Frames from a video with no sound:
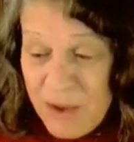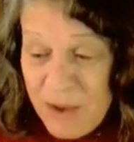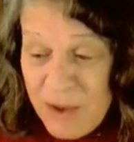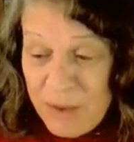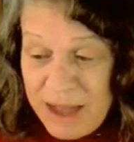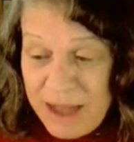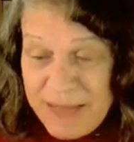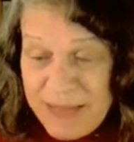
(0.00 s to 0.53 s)

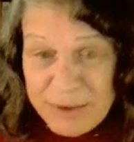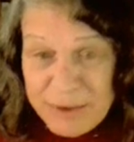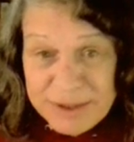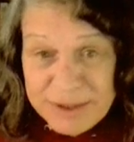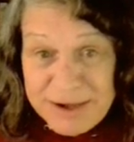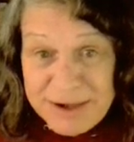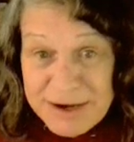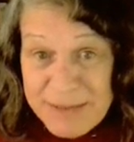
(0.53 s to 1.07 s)
Well, I'm going to
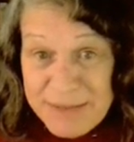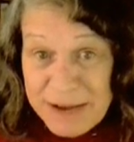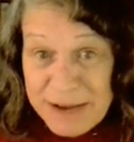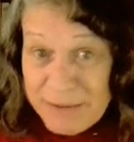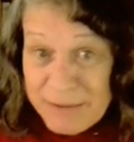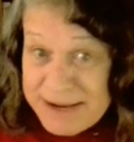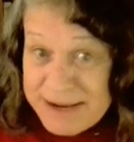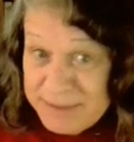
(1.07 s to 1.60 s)
talk
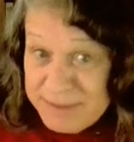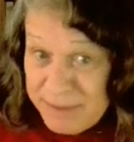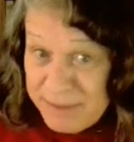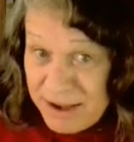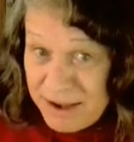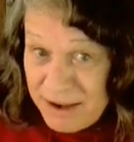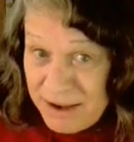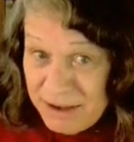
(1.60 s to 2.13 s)
about
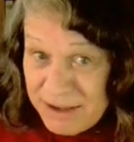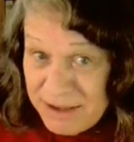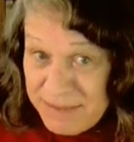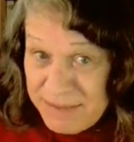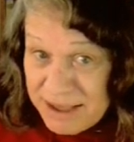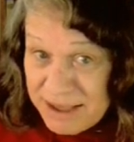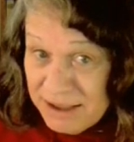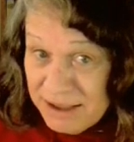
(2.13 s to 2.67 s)
Ramzpaul a
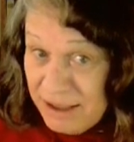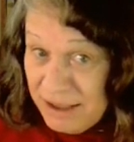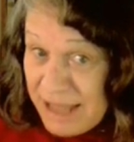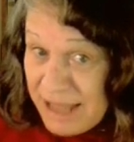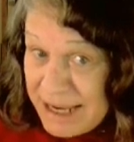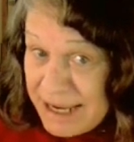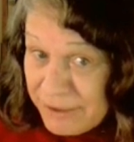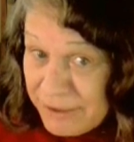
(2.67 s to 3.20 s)
bit
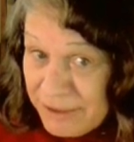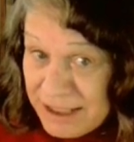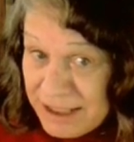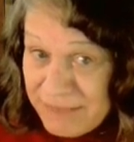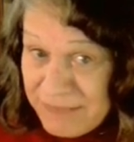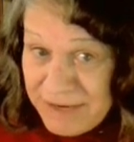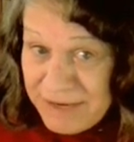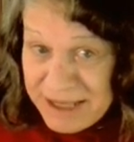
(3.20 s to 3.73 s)
later in
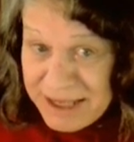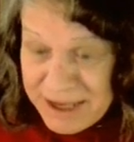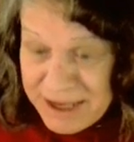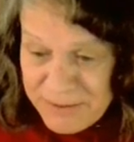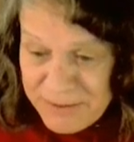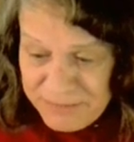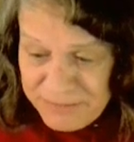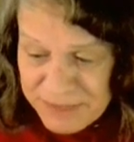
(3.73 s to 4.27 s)
the
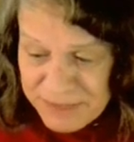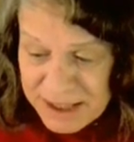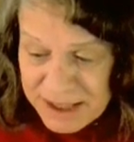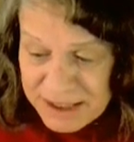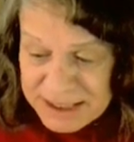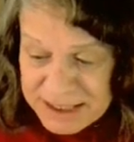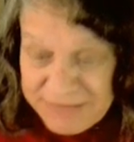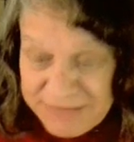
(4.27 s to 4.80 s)
video.
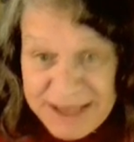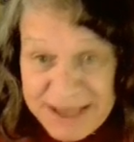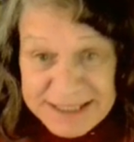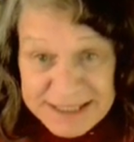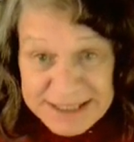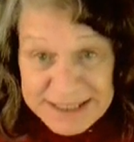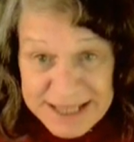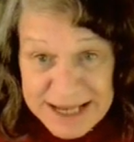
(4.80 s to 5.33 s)
Suffice
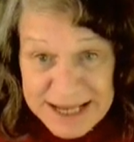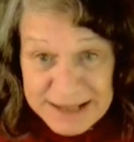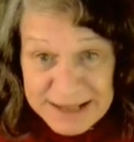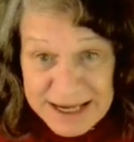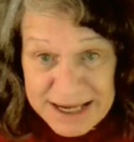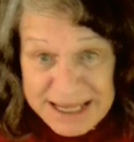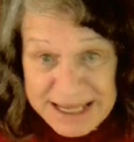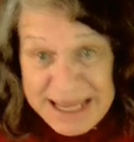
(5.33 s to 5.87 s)
to say
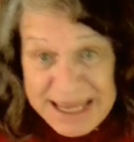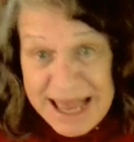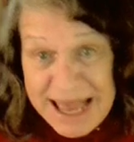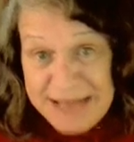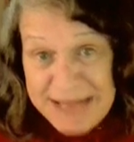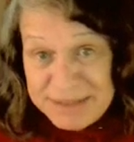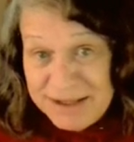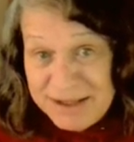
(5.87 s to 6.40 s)
that he
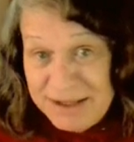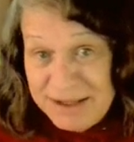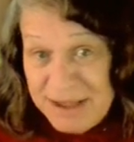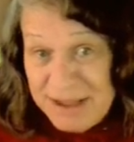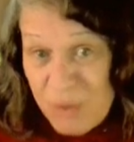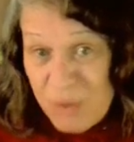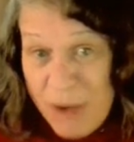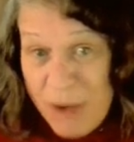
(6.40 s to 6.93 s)

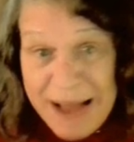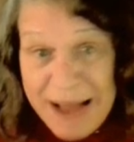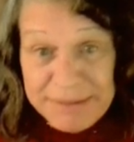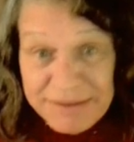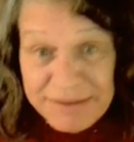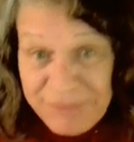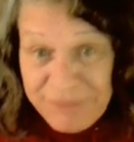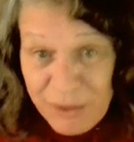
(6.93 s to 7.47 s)
absolutely
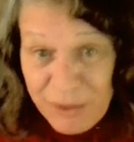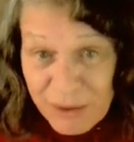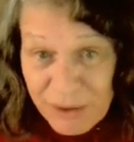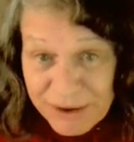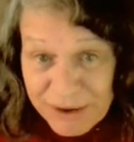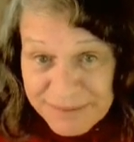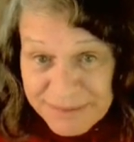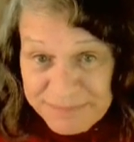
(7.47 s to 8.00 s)
wiped the
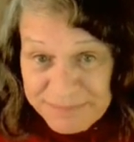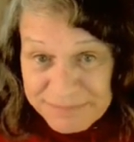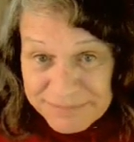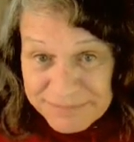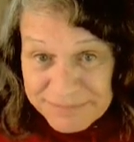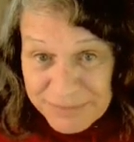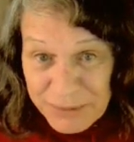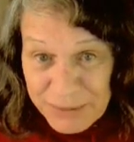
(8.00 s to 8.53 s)
floor
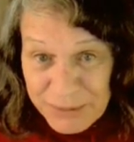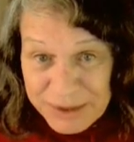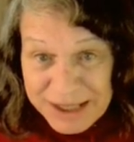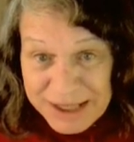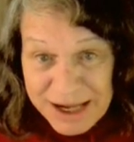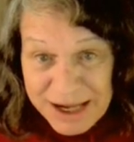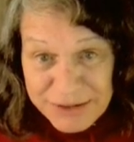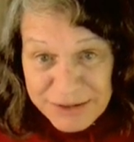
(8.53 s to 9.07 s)
with
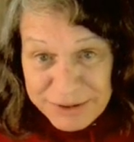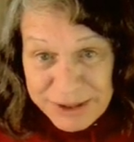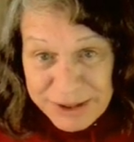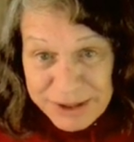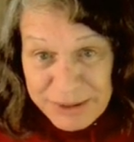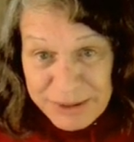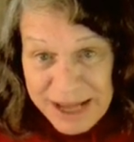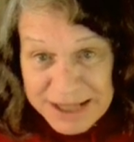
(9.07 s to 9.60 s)
the other
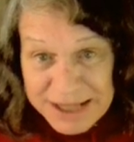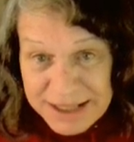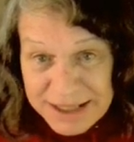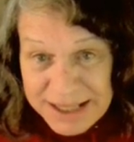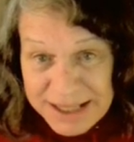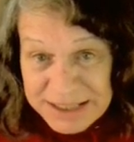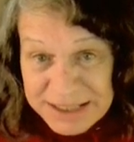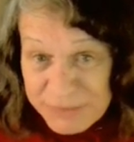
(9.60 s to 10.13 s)
two
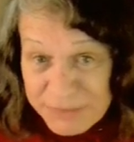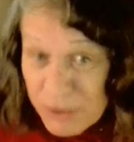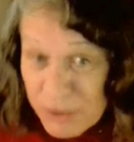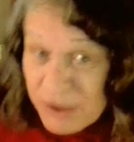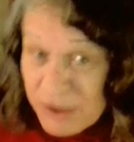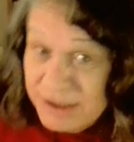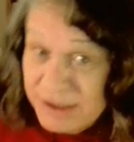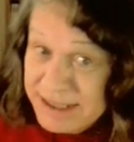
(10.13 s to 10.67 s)
candidates
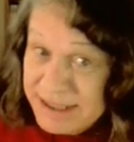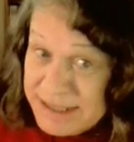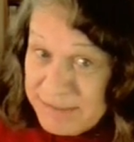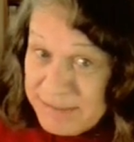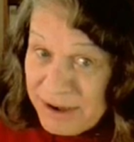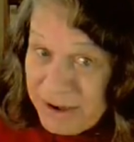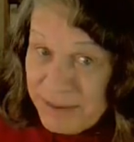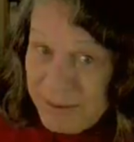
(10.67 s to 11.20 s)
for
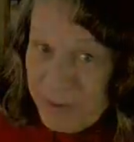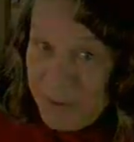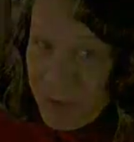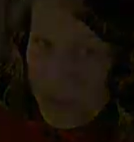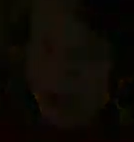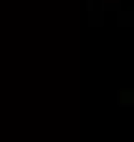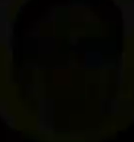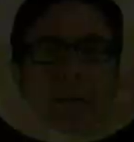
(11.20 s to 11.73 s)
Dim Bulb of the
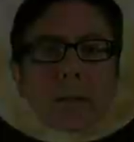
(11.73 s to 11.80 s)
Week.